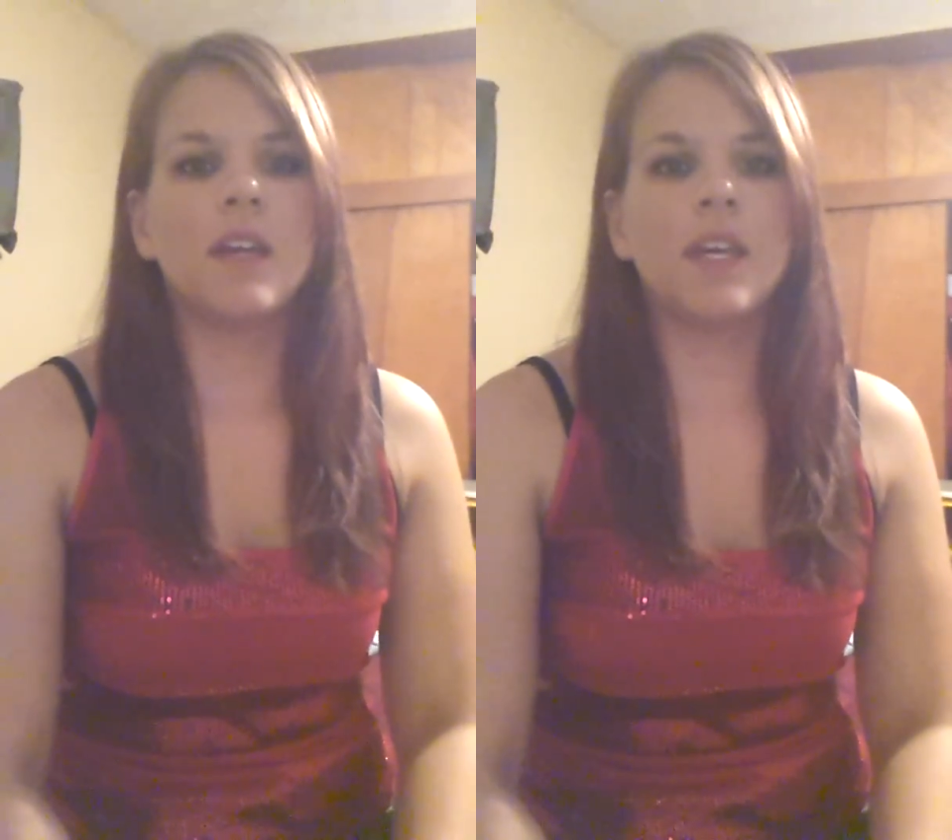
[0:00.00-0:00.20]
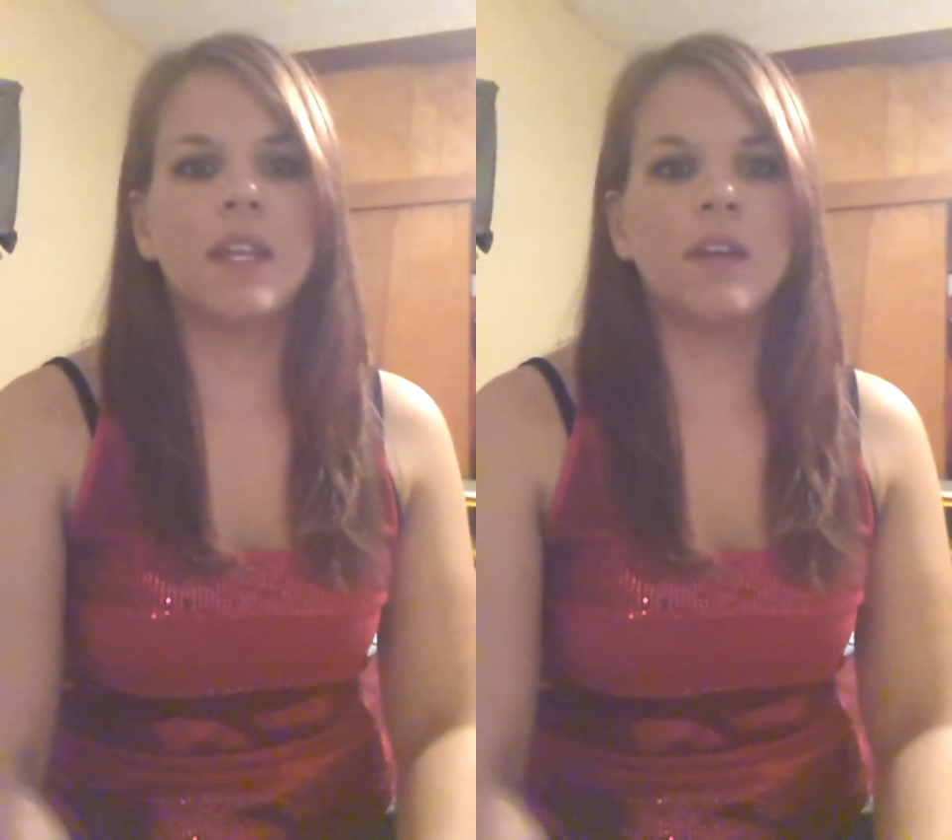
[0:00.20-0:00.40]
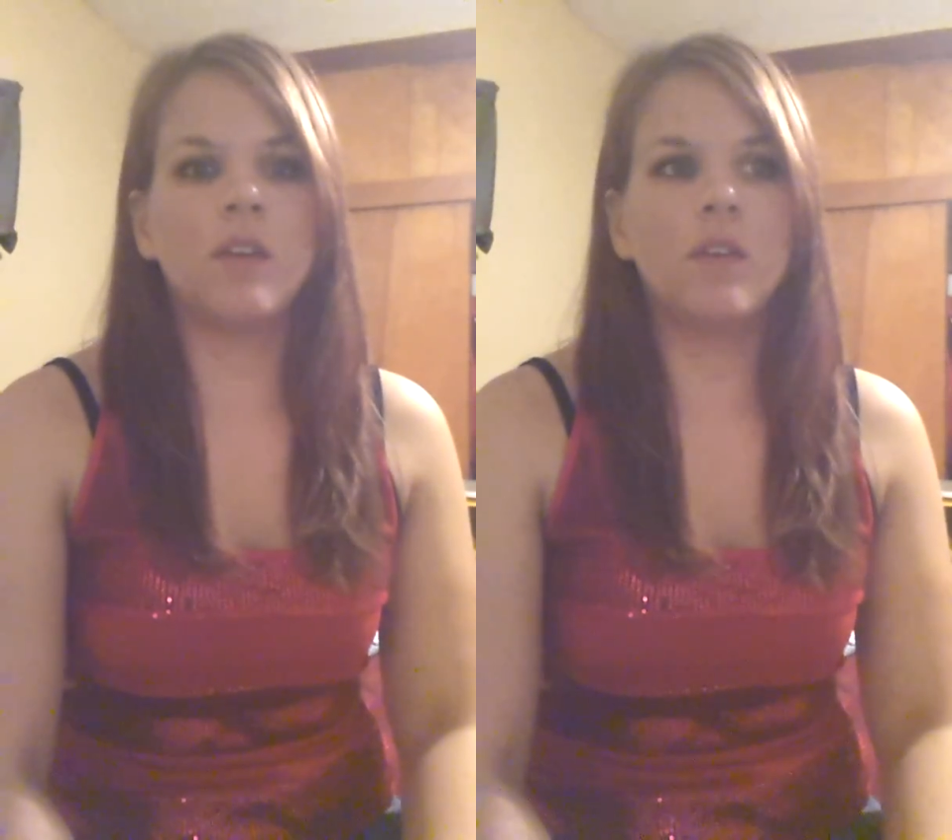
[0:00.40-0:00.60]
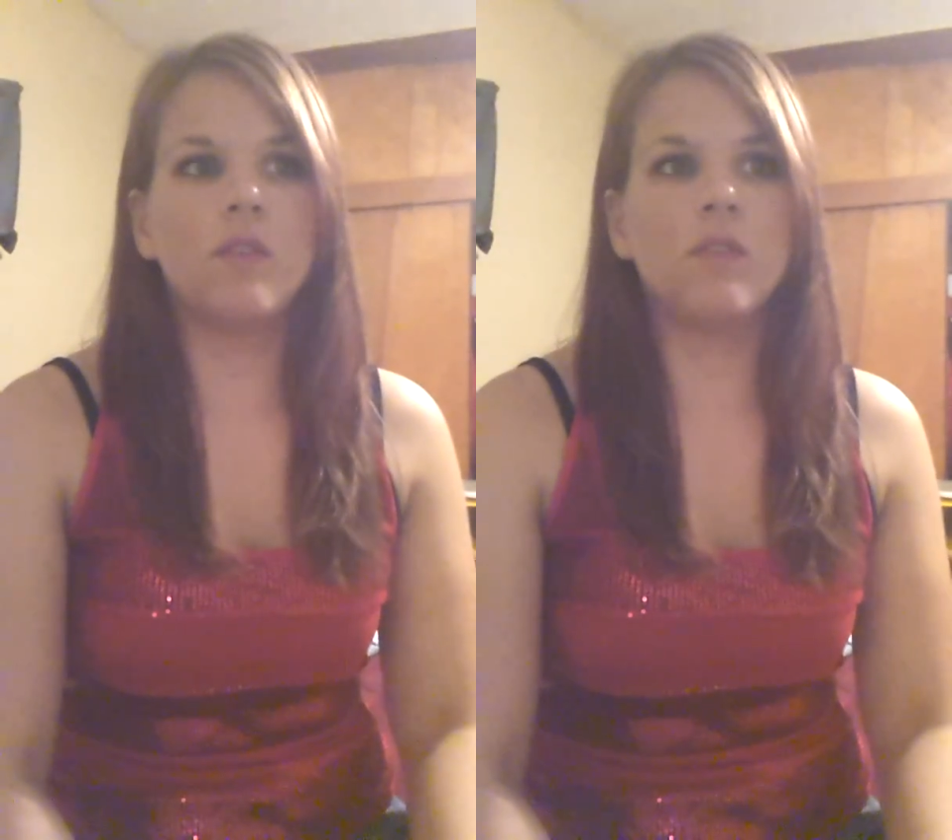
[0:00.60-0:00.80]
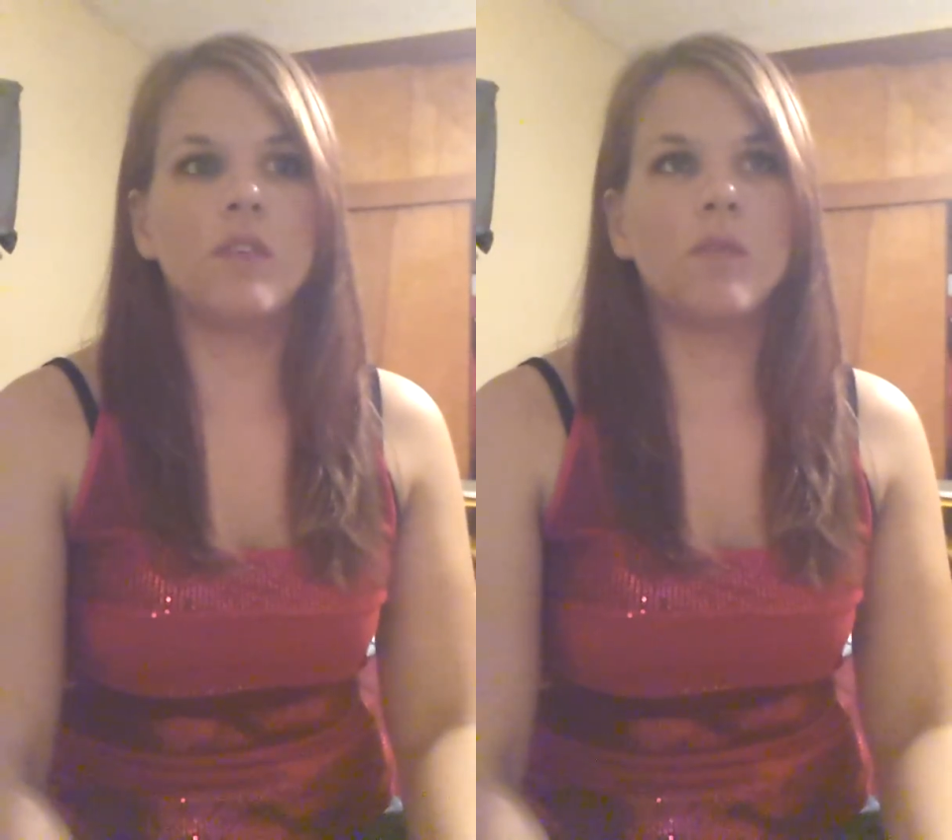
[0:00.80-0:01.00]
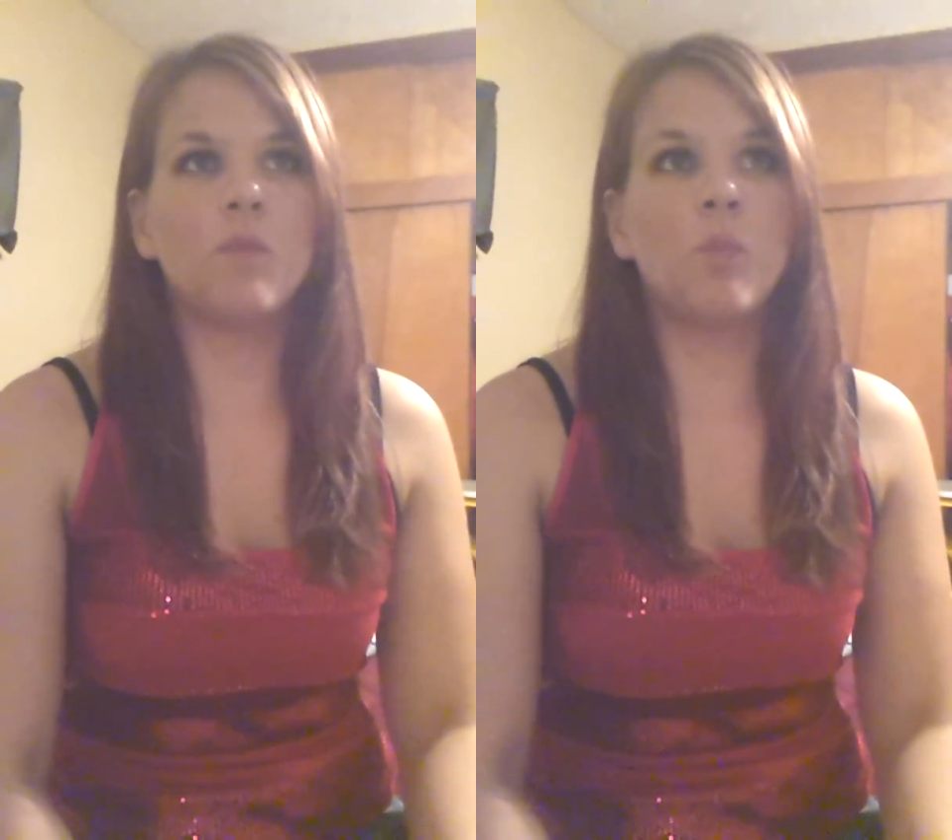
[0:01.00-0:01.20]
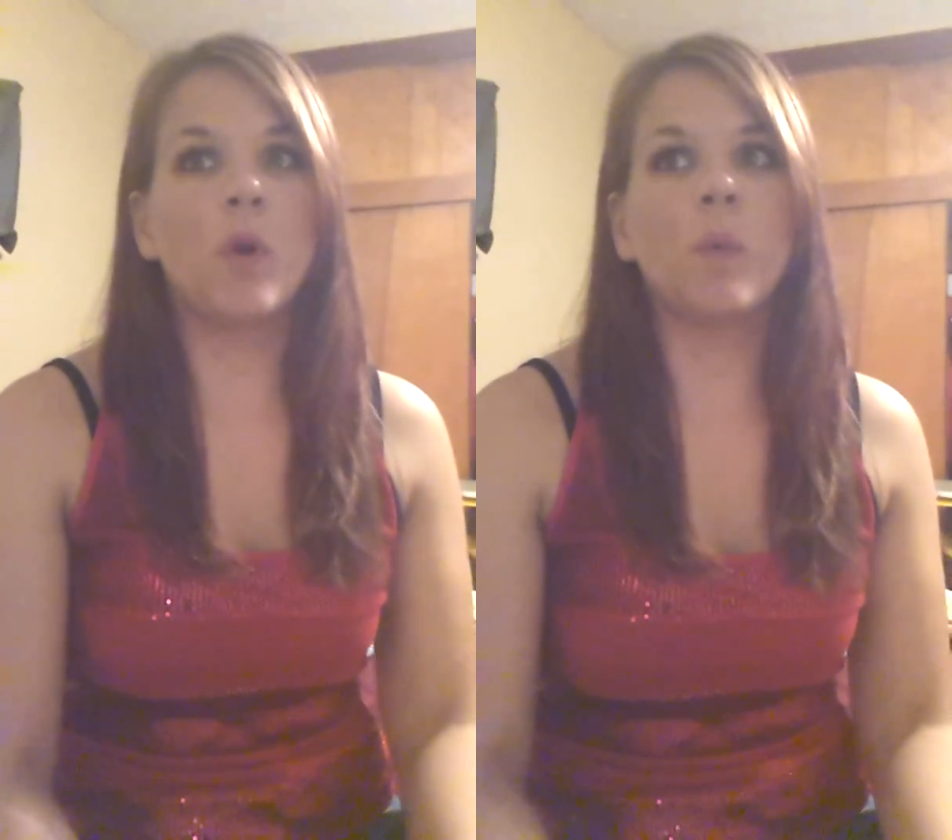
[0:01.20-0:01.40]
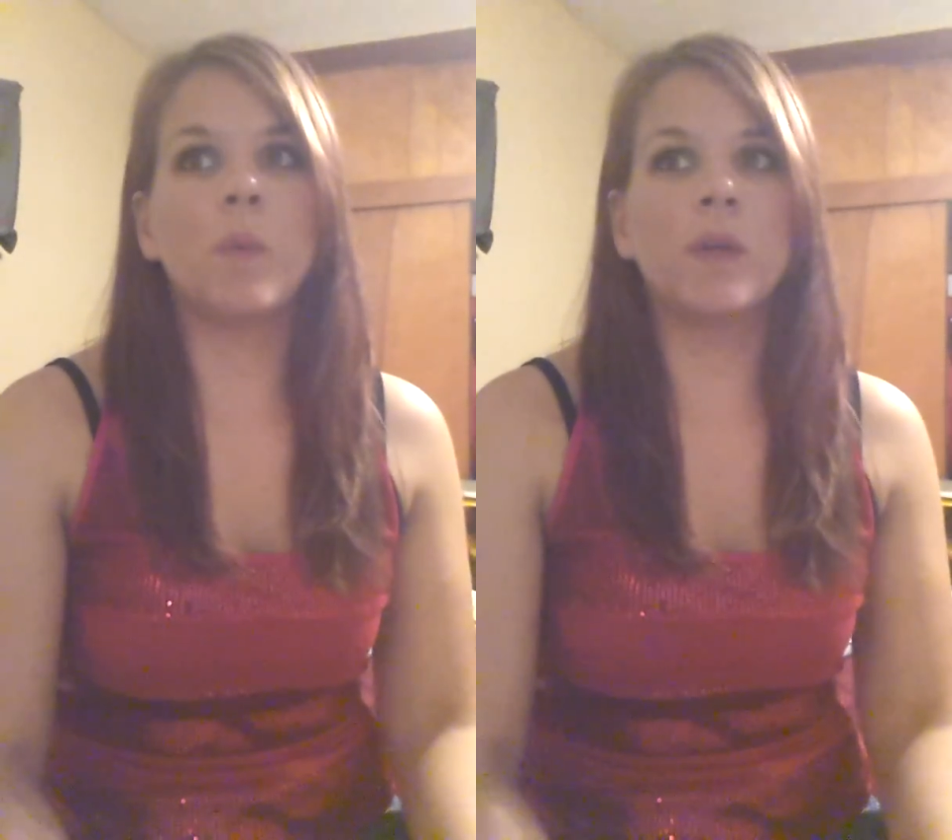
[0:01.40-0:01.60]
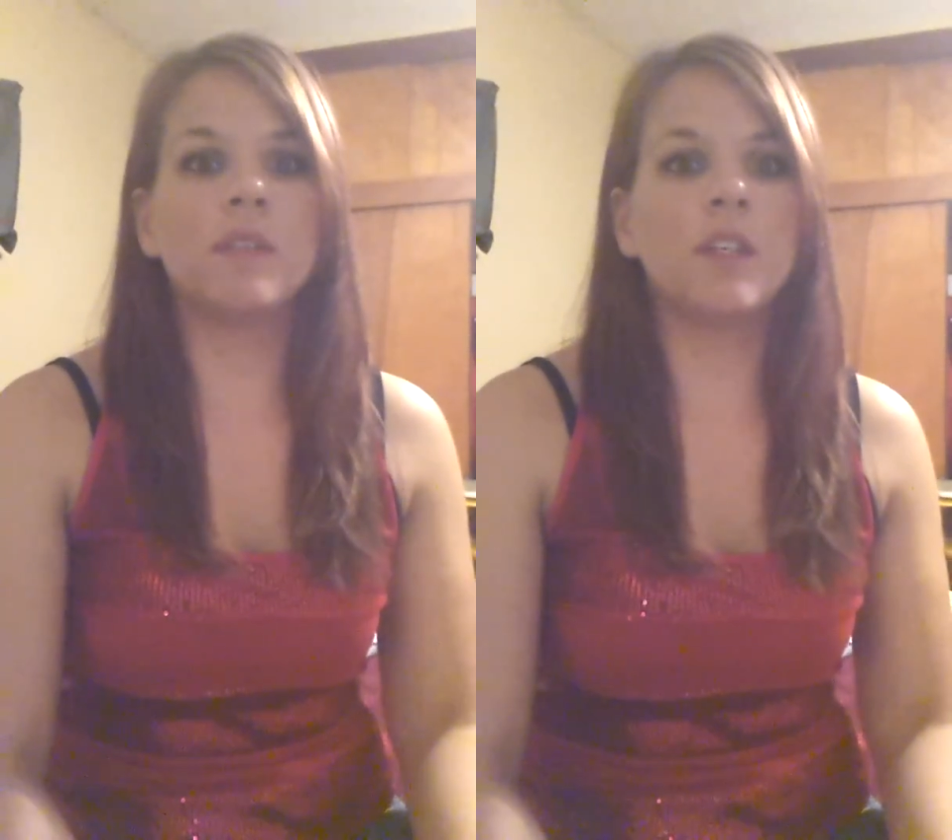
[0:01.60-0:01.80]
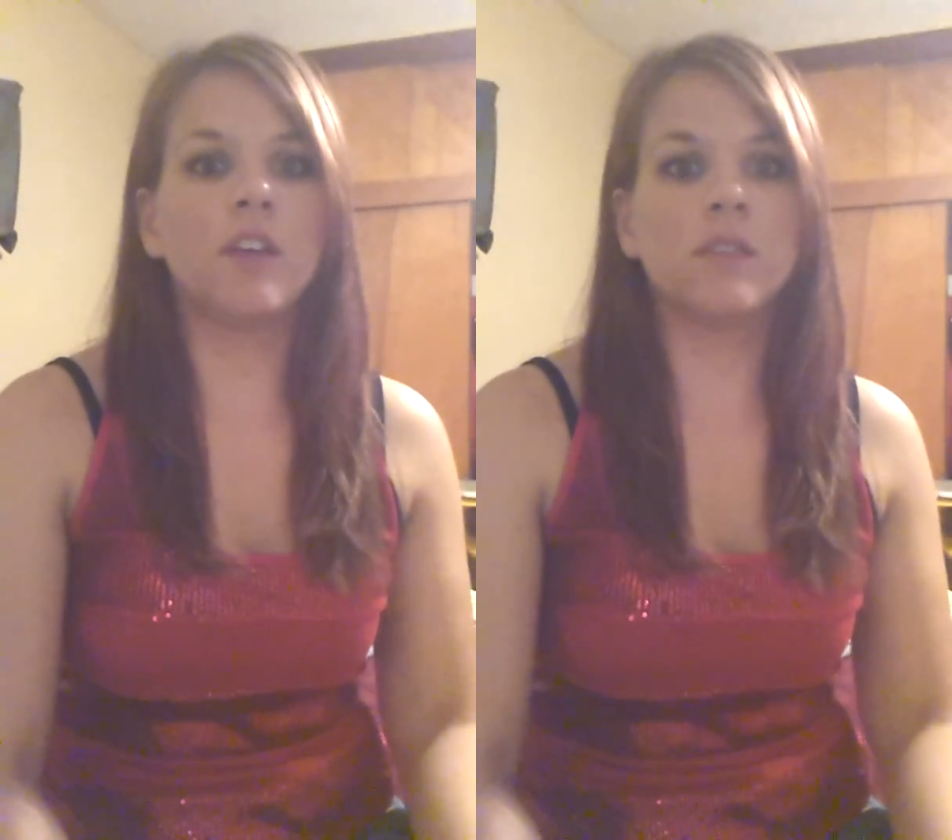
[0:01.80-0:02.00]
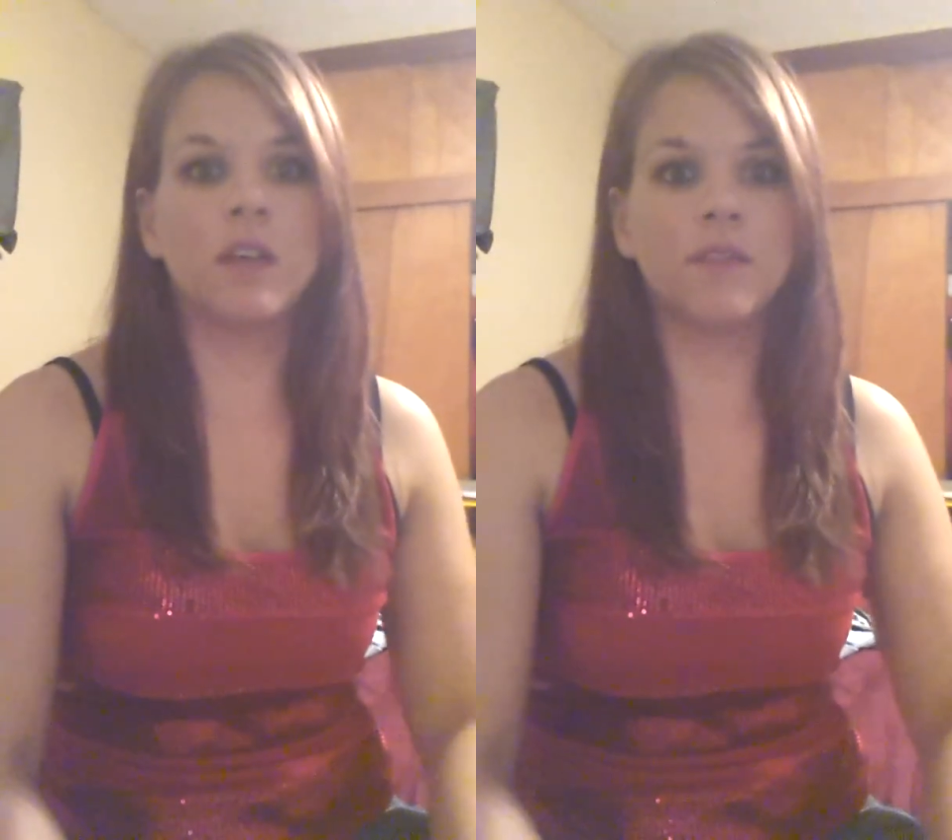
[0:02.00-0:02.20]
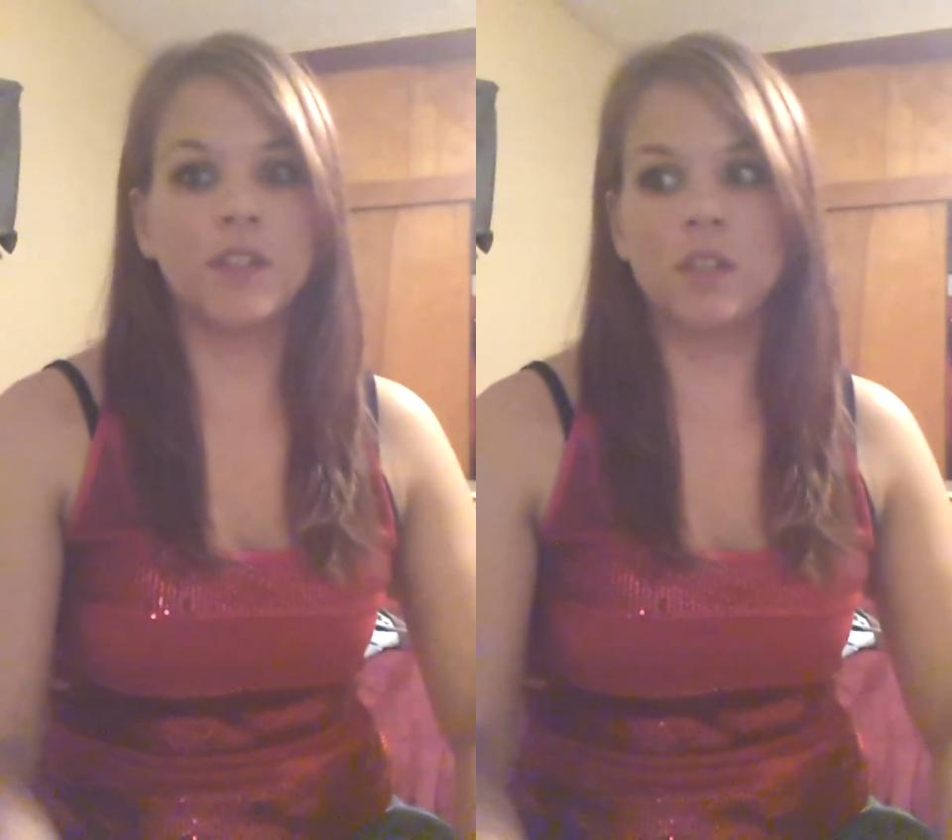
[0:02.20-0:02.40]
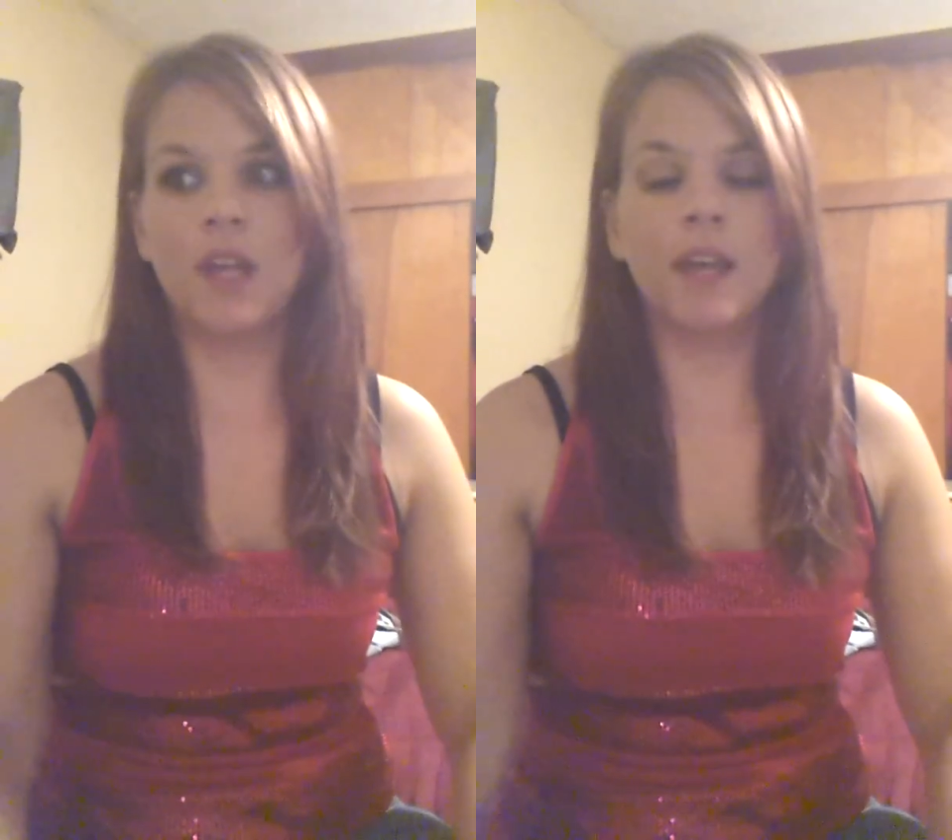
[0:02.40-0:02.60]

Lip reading: and where we want to see ourselves in